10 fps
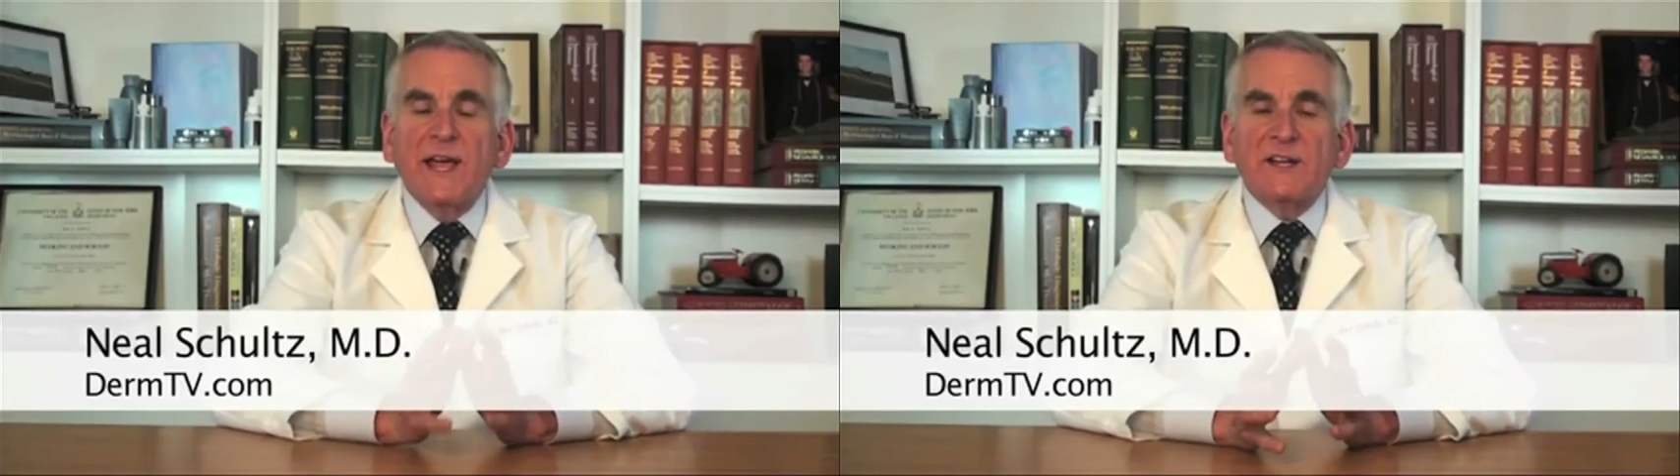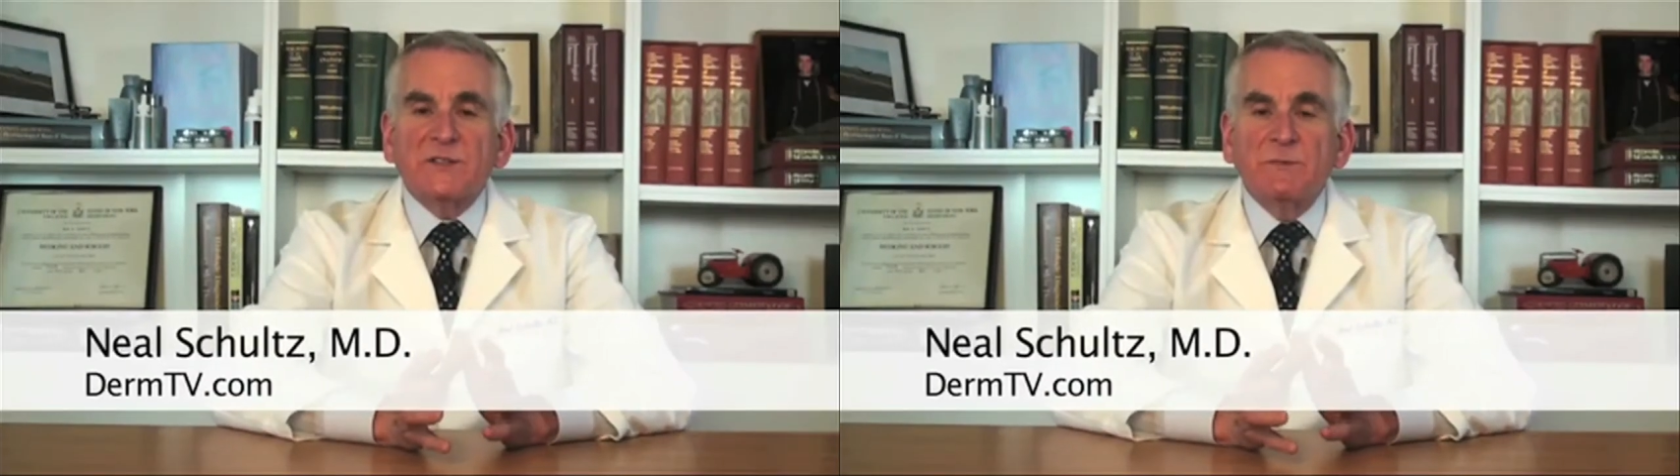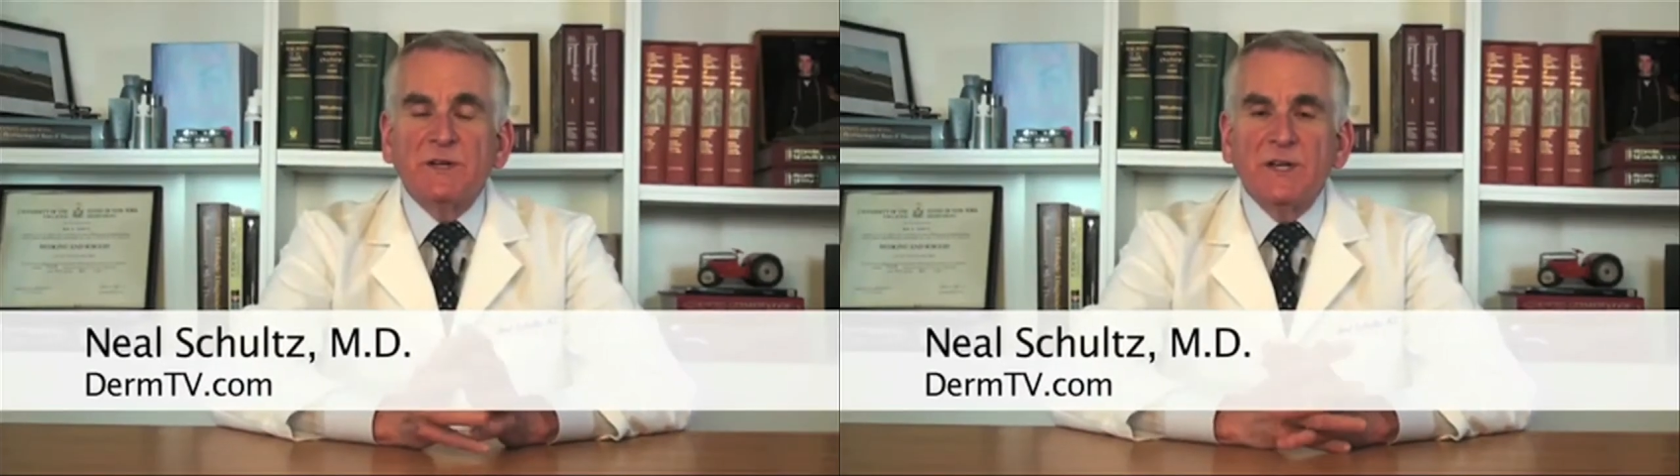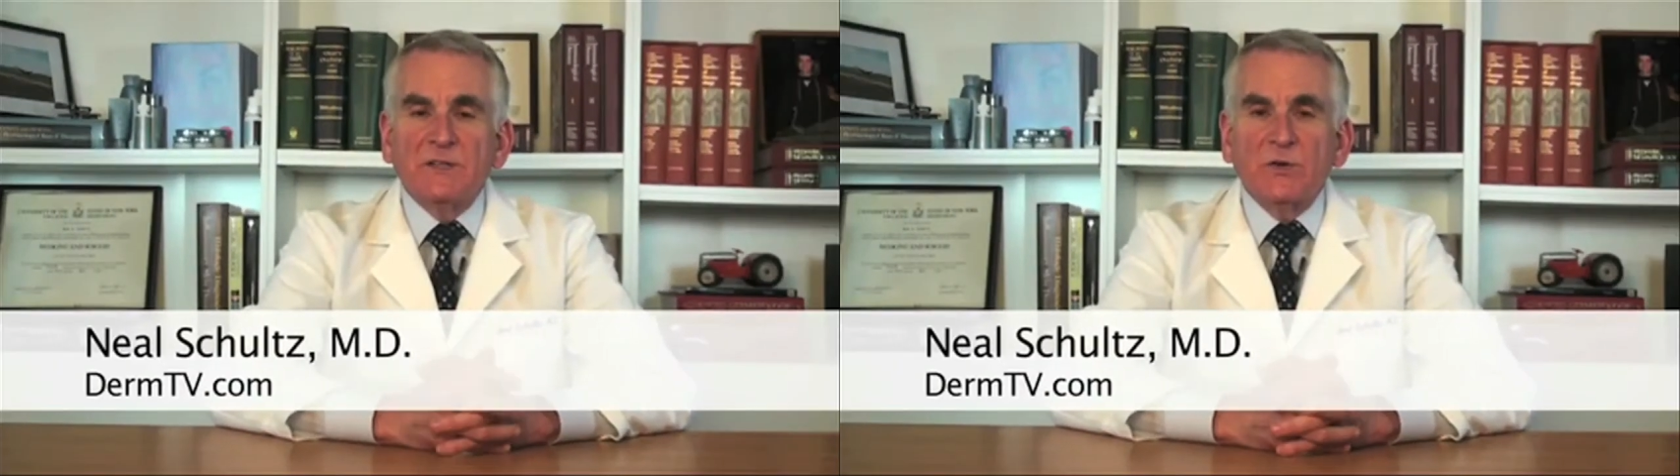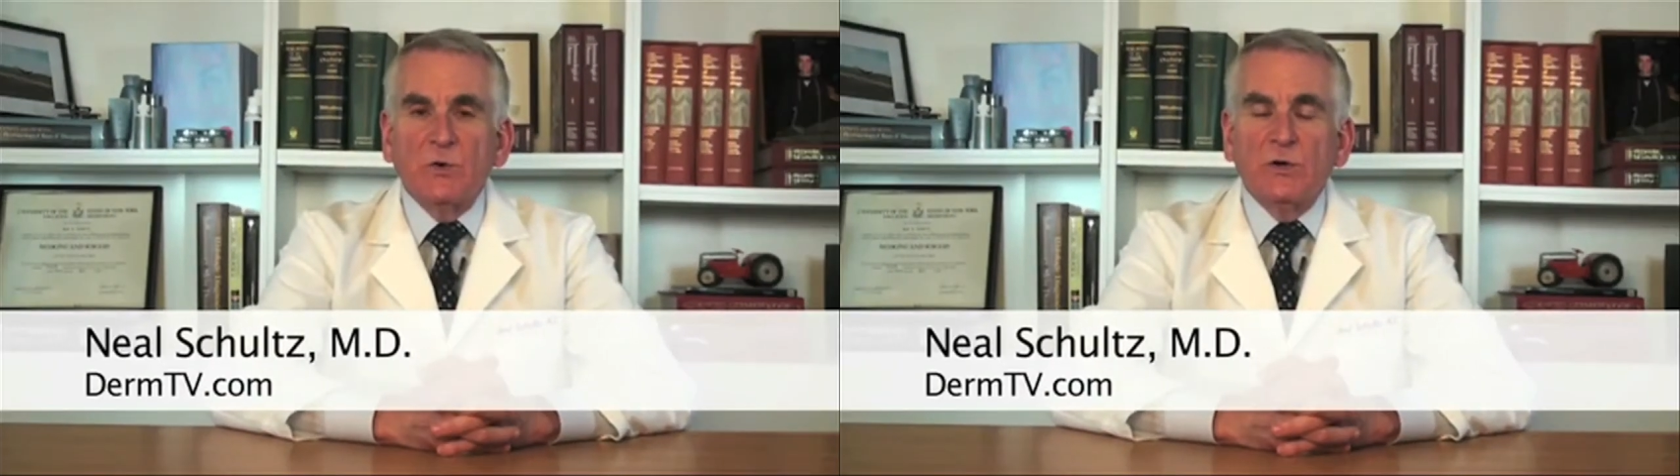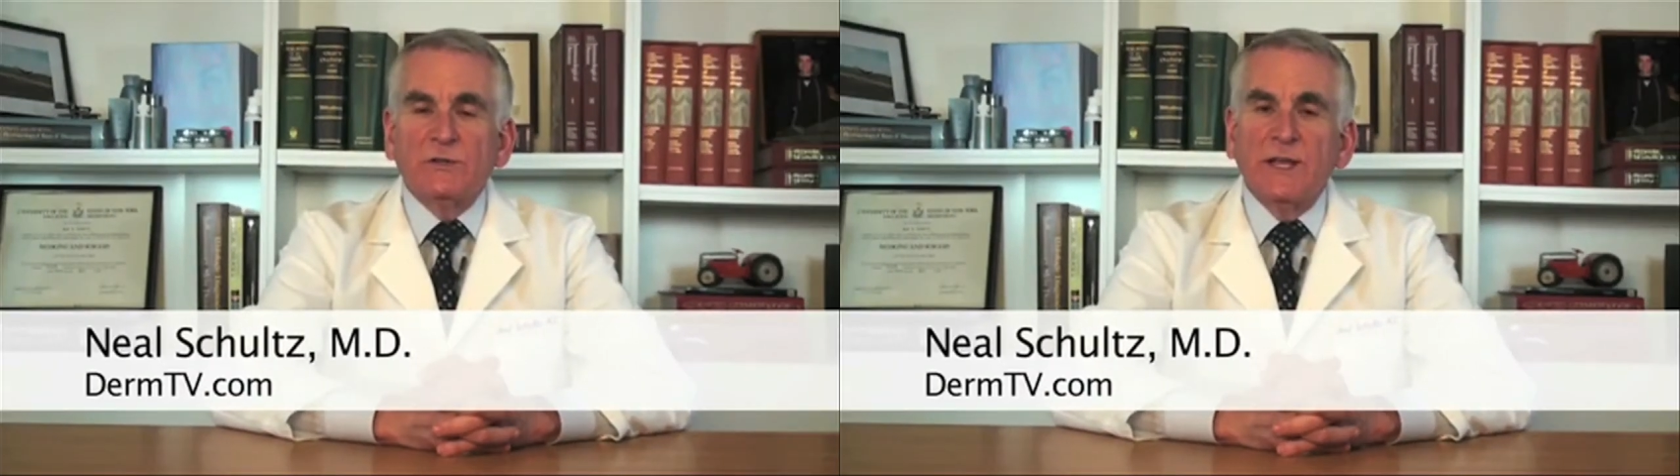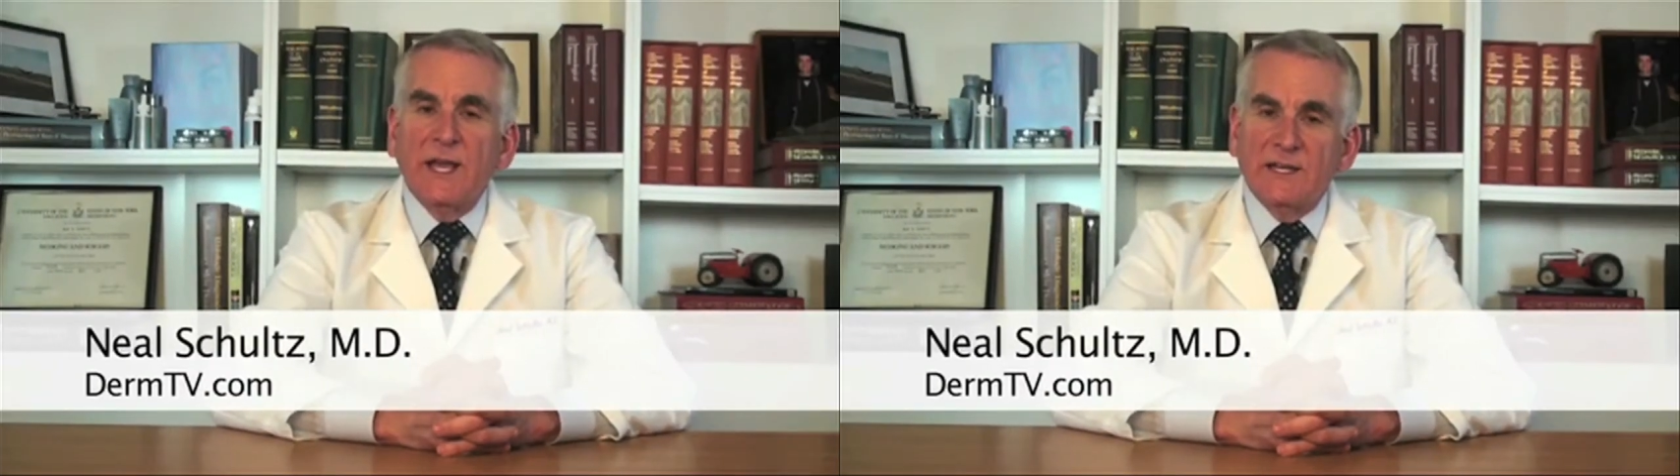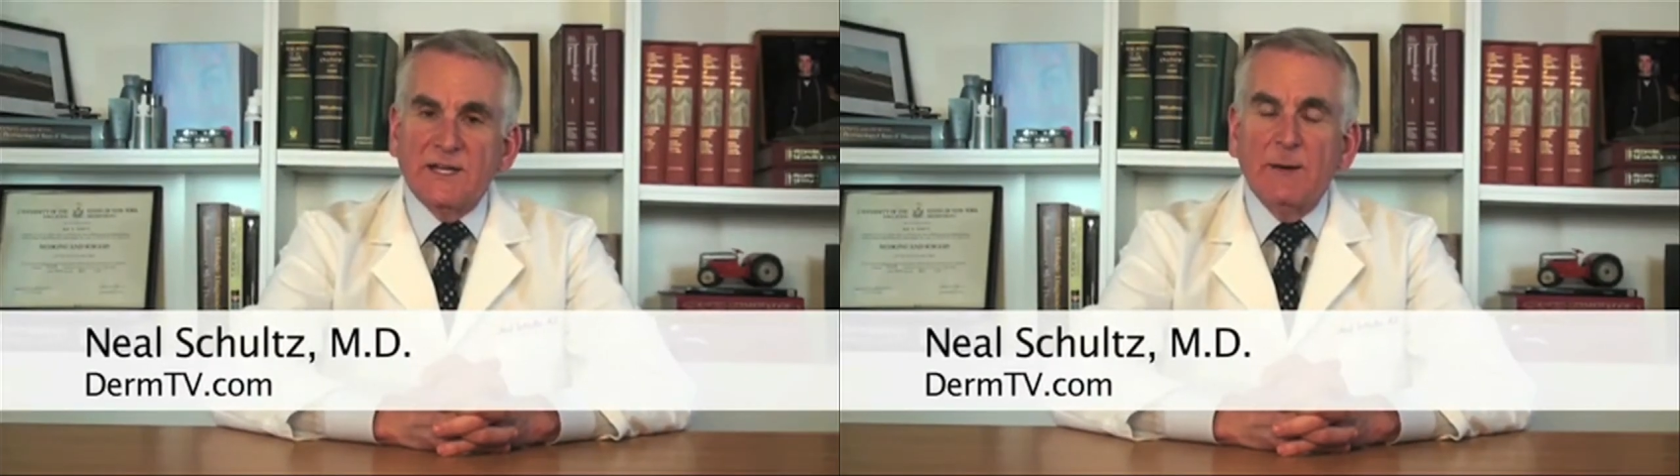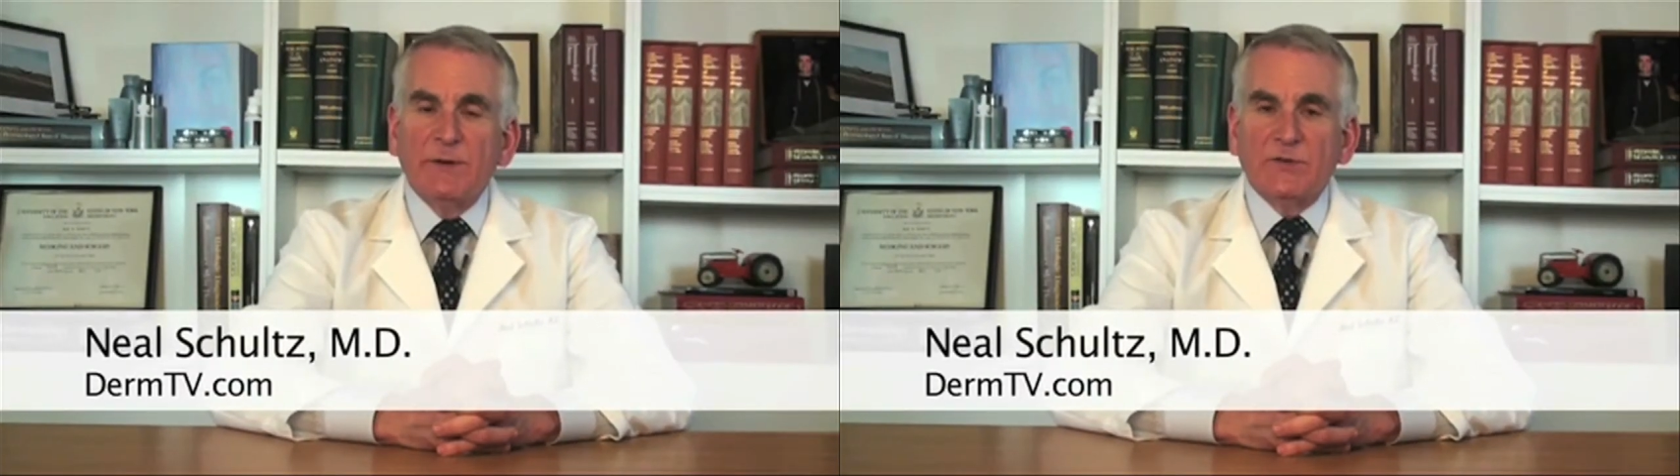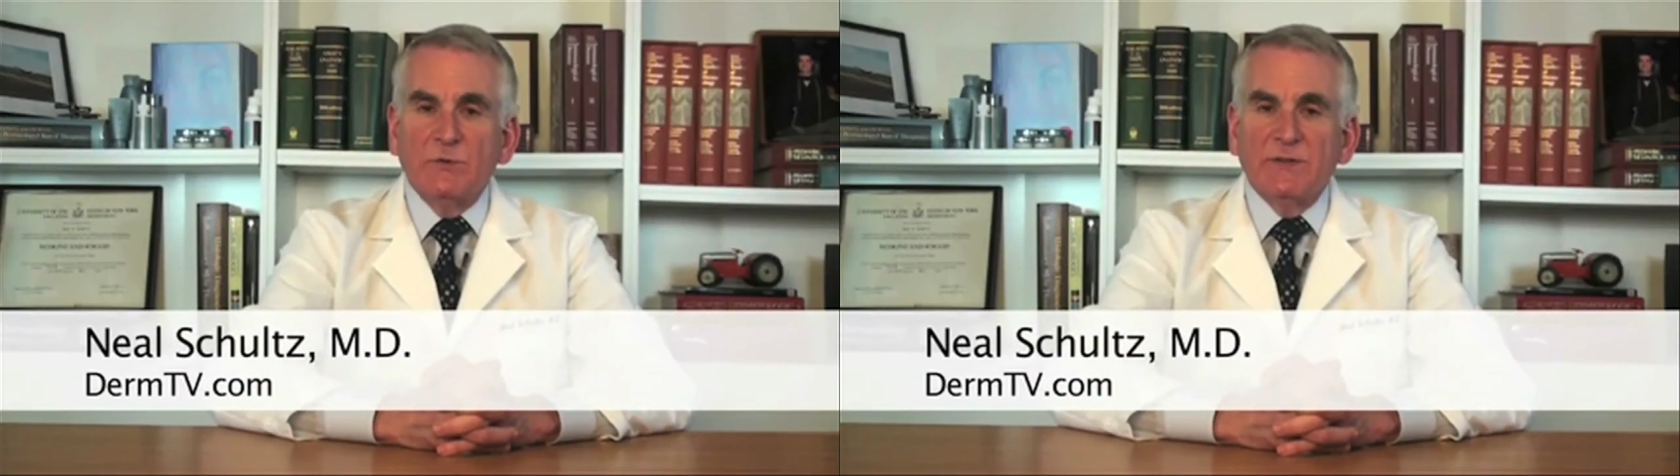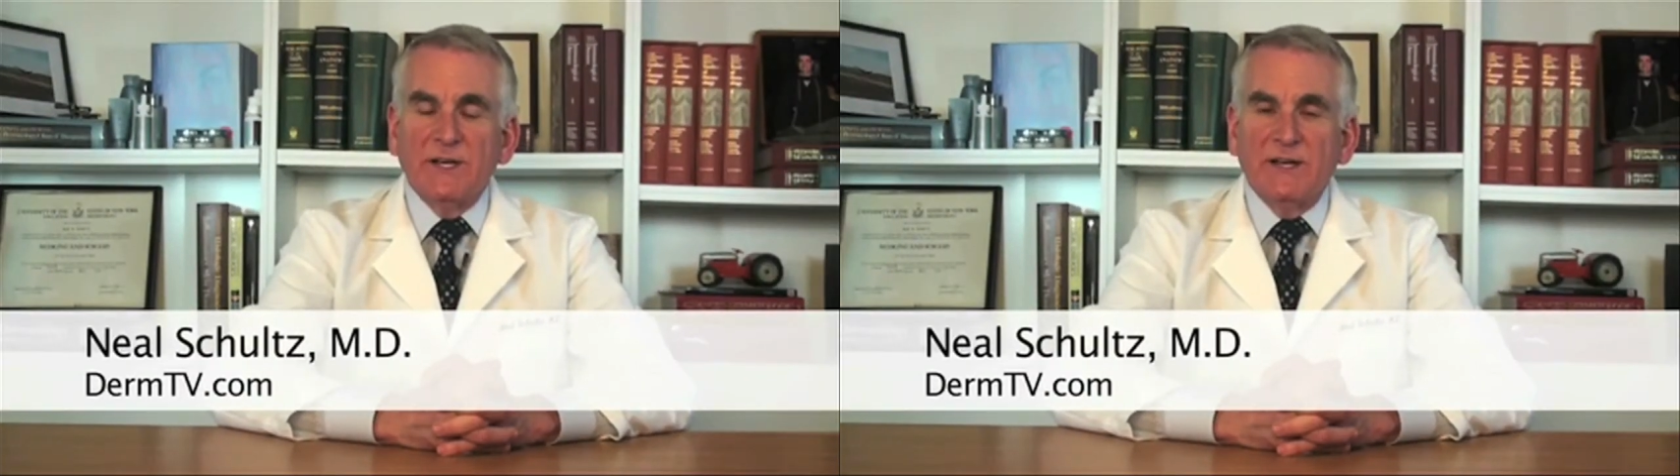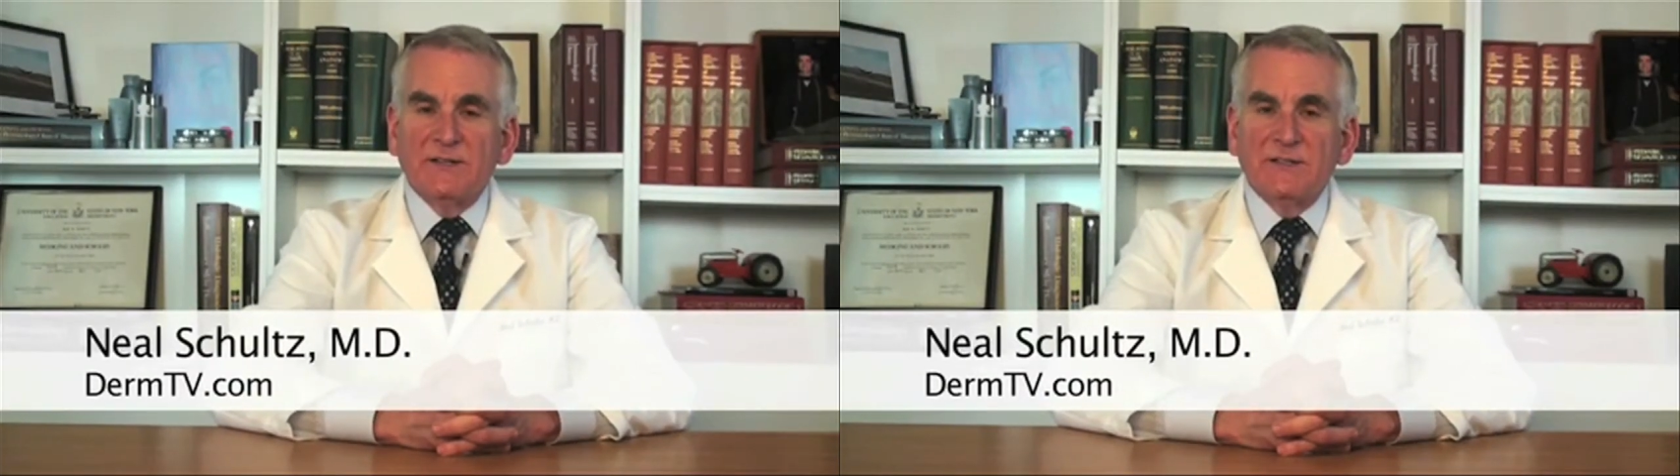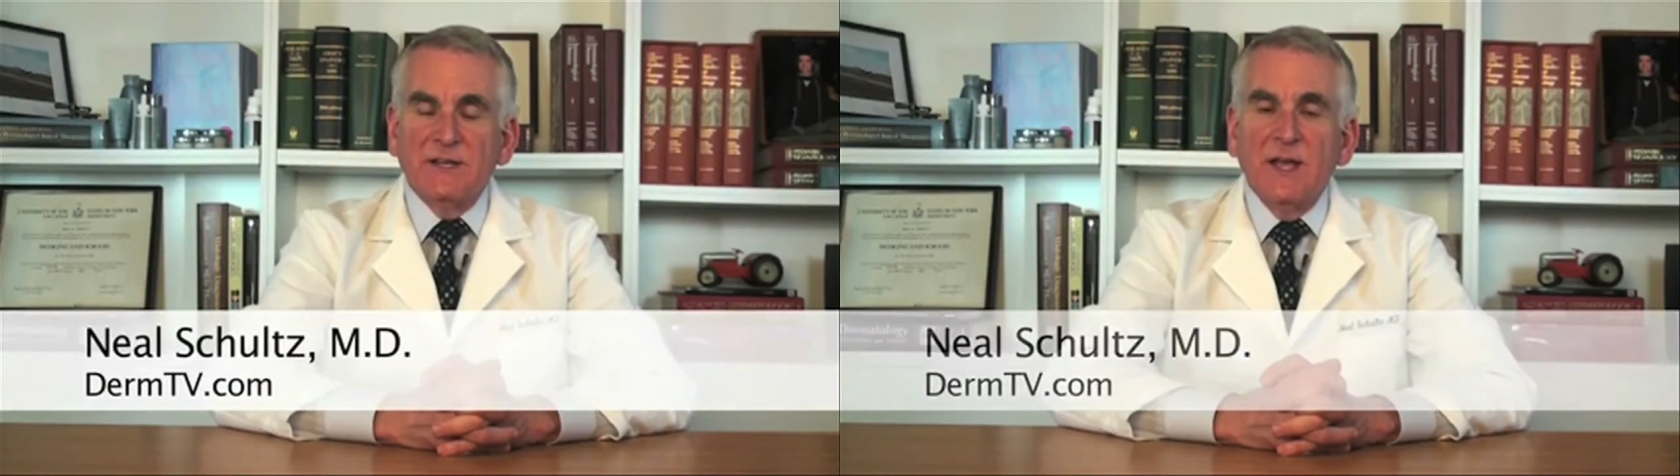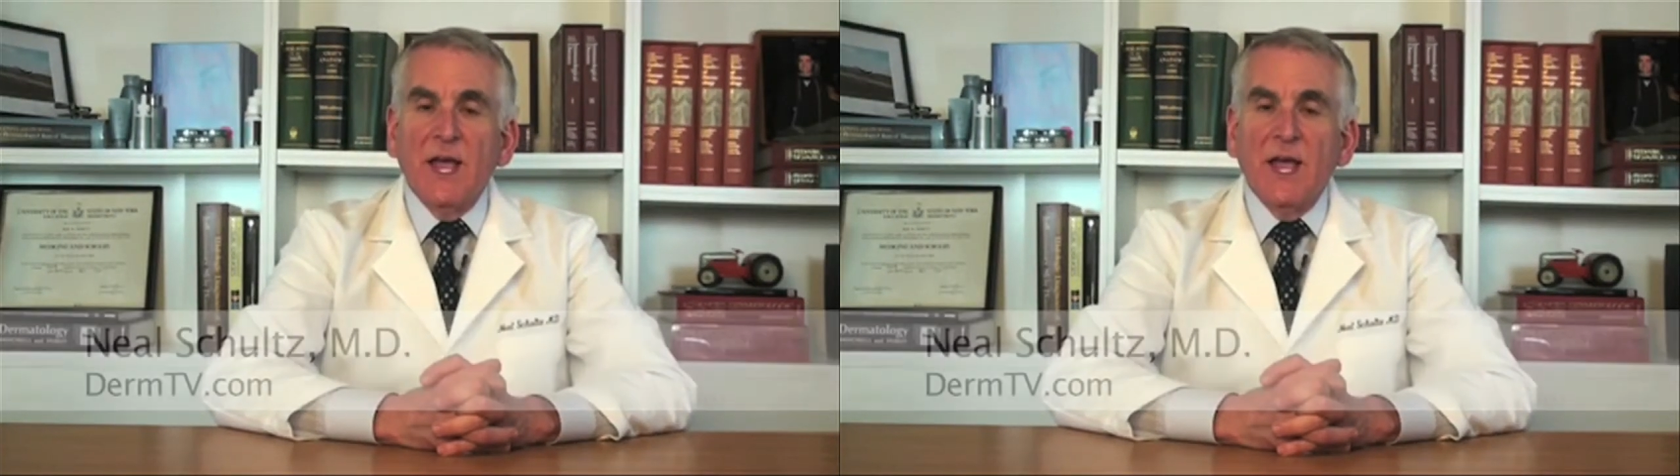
eczema is called atopic dermatitis,